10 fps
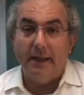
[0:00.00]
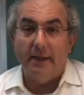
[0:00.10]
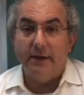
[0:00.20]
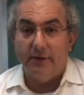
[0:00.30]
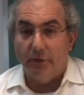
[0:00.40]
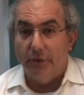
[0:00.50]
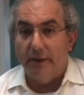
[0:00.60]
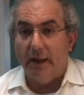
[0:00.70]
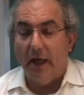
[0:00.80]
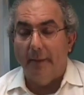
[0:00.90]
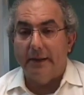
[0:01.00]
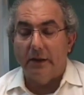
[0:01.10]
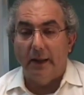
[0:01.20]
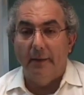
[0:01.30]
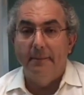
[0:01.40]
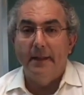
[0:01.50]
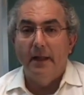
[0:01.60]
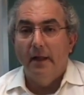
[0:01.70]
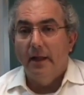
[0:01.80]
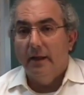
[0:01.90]
down to us through the common law.
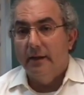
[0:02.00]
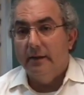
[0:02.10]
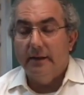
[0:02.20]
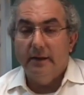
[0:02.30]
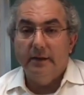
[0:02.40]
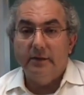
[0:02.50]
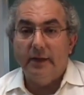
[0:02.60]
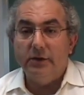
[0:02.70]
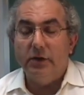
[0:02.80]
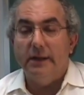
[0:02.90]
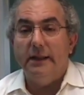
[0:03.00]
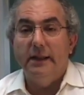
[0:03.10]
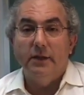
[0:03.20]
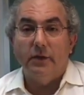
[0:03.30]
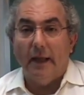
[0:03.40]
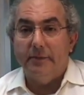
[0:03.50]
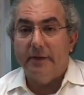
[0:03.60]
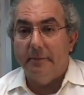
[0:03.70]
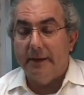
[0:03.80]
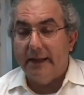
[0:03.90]
Essentially, crimes
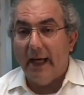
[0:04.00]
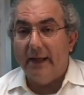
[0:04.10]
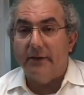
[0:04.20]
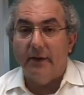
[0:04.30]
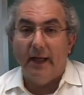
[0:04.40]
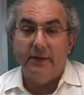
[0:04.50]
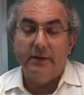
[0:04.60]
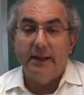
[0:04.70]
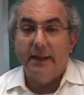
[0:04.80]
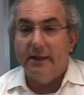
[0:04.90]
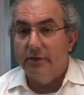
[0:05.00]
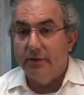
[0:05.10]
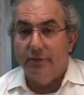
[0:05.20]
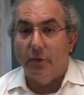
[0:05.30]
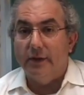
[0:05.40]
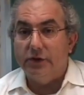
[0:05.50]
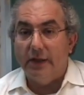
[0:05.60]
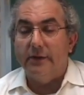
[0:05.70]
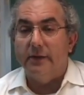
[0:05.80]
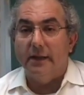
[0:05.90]
can be categorized into 4
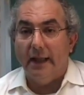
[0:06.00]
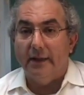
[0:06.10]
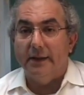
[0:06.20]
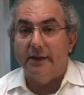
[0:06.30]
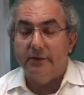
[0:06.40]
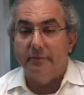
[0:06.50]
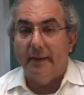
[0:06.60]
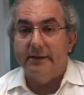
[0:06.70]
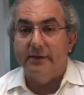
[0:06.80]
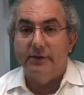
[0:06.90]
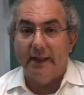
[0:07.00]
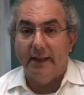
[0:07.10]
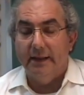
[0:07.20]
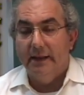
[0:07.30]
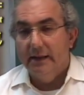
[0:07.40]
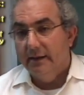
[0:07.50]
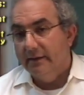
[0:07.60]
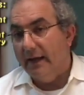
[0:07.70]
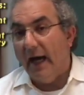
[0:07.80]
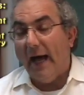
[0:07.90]
general areas of mental state.
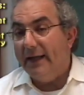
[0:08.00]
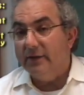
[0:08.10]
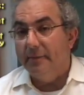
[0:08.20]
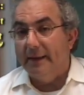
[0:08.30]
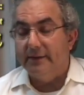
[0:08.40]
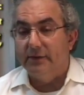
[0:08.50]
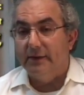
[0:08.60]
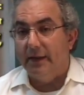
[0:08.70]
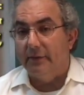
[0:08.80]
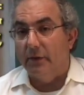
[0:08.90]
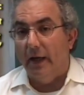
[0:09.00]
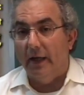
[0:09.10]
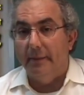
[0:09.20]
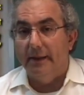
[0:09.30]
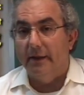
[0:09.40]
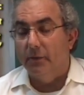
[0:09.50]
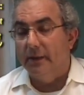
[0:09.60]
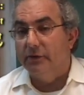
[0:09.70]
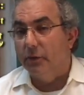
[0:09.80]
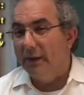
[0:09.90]
The highest mental state requirement, in other
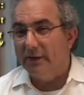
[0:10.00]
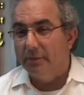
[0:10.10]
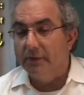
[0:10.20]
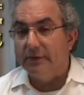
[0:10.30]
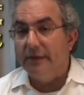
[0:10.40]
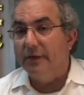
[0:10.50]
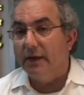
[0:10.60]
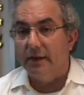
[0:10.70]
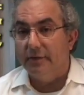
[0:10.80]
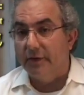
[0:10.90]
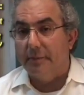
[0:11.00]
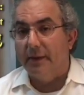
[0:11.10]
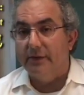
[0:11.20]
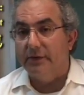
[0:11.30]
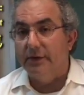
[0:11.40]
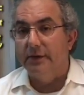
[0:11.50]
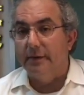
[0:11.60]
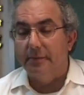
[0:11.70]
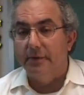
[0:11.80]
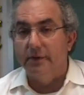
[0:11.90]
words, the one that's most difficult for the prosecutor
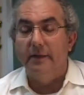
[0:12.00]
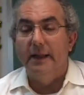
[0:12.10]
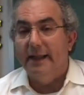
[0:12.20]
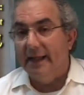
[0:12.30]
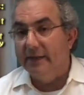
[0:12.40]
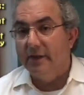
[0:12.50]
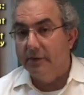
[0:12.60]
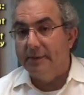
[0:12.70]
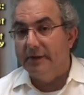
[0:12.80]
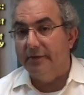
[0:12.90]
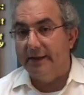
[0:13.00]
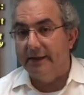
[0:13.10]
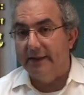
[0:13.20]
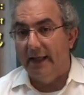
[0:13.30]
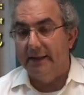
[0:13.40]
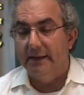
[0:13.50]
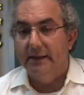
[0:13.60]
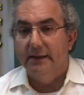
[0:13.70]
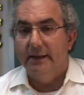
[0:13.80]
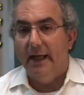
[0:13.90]
to prove, is specific intent.
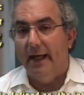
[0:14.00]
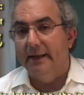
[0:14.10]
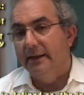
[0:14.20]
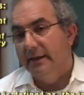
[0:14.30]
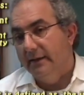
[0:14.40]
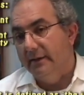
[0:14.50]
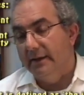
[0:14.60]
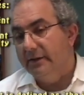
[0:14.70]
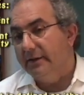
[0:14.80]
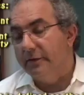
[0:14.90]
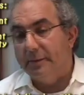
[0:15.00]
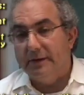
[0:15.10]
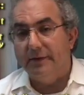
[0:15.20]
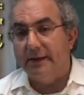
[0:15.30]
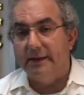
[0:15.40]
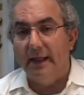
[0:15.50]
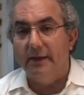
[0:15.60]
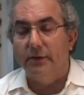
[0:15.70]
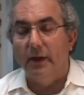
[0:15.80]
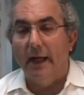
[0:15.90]
And the list of specific
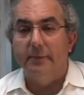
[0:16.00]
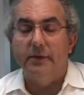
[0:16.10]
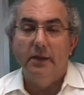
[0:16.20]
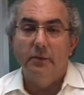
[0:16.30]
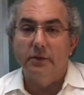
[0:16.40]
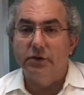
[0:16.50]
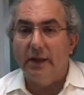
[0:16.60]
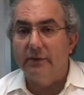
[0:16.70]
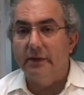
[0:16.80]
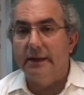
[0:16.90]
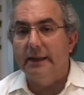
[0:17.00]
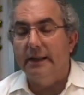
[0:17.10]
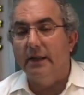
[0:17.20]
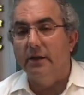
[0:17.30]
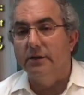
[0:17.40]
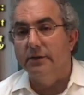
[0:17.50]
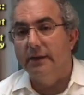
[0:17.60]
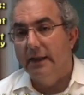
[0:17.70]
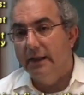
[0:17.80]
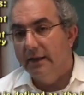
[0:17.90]
intent crimes will generally
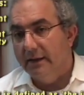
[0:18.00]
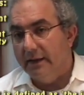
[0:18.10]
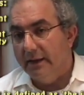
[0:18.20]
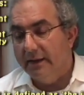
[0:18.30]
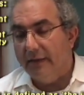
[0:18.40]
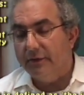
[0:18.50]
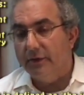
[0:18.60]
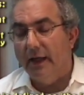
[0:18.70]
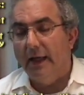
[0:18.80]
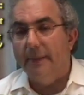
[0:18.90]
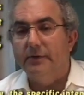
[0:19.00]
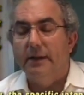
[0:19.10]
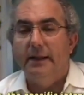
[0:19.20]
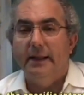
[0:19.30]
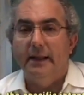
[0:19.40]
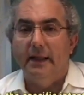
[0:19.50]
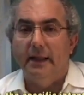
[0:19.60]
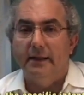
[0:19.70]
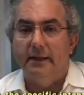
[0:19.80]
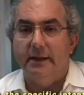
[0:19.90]
include the theft crimes,
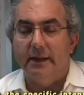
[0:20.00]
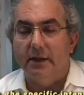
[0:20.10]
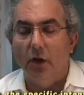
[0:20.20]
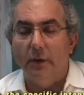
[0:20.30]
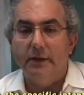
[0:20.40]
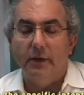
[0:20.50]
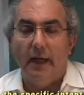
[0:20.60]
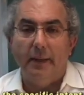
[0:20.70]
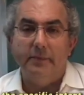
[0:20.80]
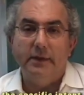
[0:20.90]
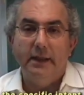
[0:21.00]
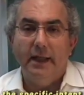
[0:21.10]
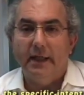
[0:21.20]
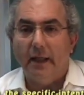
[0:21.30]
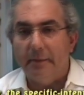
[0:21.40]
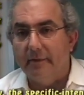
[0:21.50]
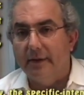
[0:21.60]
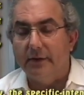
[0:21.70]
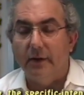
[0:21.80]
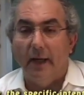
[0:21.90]
the inchoate crimes, and a couple of
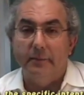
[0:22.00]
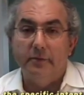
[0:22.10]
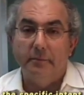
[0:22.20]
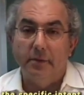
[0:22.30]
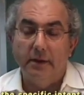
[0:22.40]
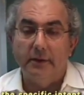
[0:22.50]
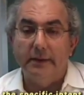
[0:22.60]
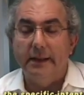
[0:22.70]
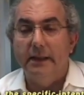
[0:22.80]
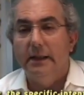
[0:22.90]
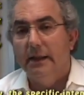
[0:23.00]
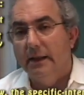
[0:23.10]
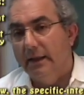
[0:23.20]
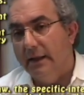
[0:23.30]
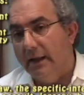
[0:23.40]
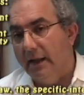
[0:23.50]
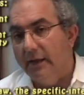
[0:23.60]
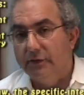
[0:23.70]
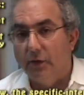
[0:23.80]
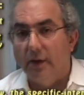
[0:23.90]
other crimes. Burglary,
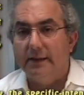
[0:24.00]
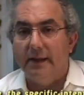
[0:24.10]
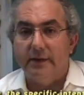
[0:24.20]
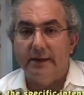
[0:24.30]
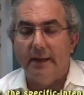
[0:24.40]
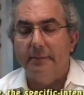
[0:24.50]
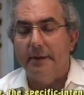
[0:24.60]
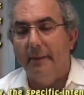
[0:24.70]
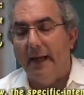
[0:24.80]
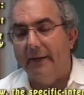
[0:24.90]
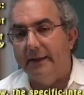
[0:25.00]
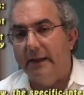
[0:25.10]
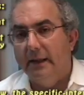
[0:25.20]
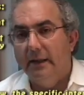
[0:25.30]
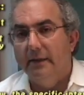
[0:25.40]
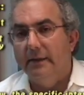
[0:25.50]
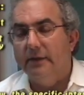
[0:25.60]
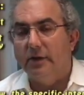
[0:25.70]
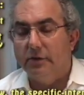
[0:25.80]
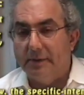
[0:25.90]
assault as an attempted battery.
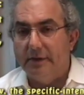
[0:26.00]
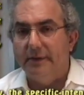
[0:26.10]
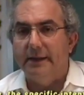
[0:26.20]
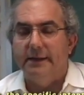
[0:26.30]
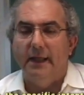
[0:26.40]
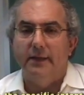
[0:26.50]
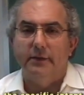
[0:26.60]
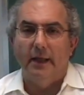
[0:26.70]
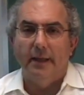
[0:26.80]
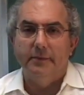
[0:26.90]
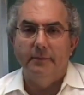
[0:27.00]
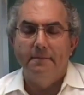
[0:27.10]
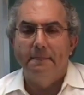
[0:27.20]
These are specific intent crimes.